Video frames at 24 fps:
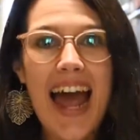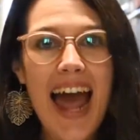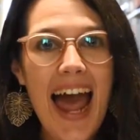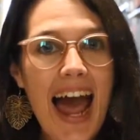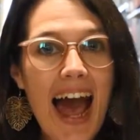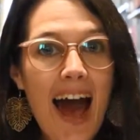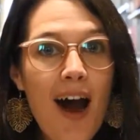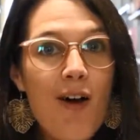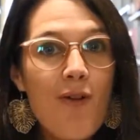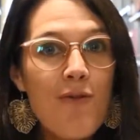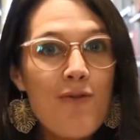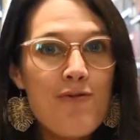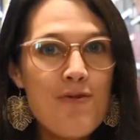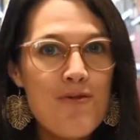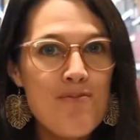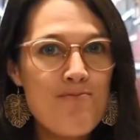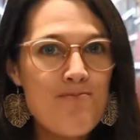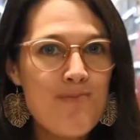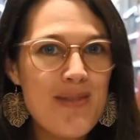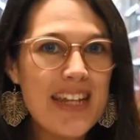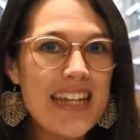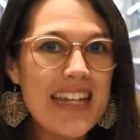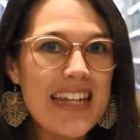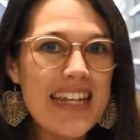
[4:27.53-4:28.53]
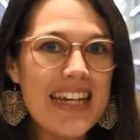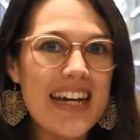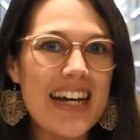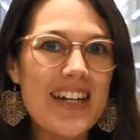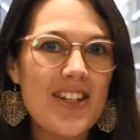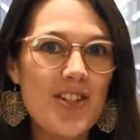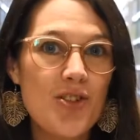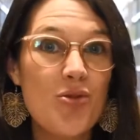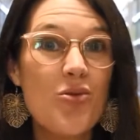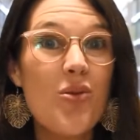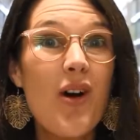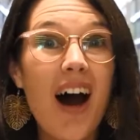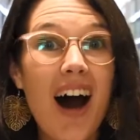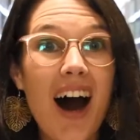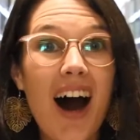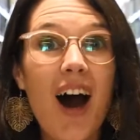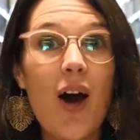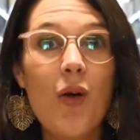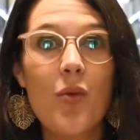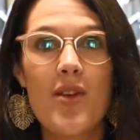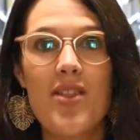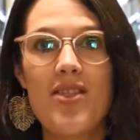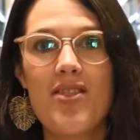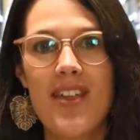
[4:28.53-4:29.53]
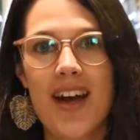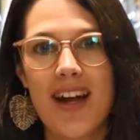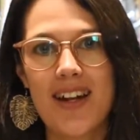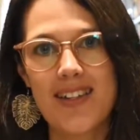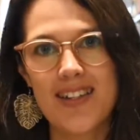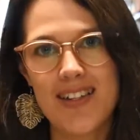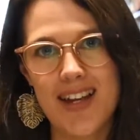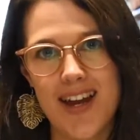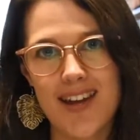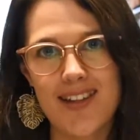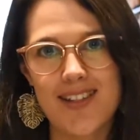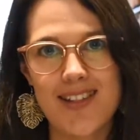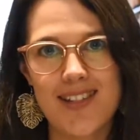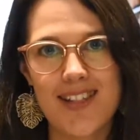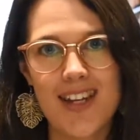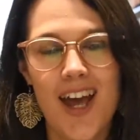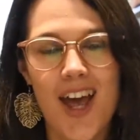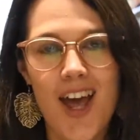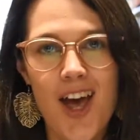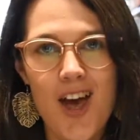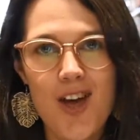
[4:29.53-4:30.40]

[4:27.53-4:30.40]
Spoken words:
how familiar you are with that text.